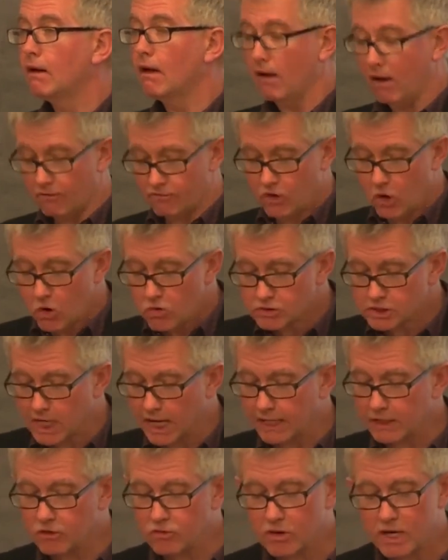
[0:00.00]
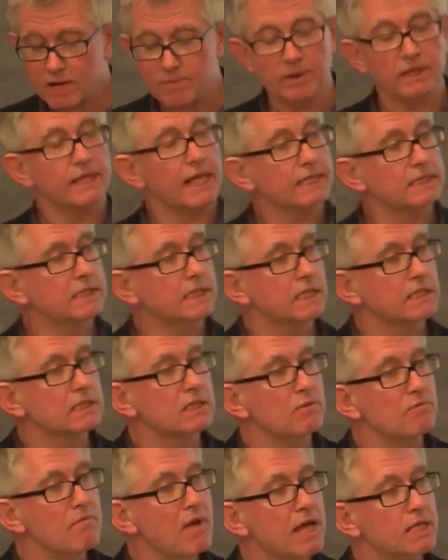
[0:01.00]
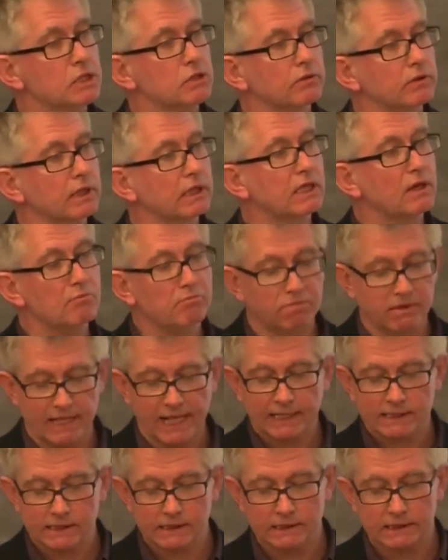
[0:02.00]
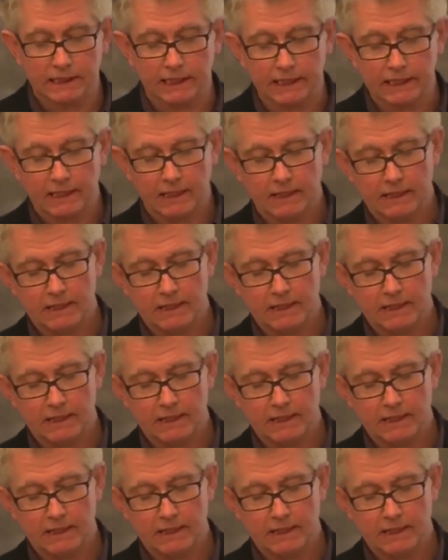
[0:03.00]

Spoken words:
of course I agree, but that's just a measure of the complexity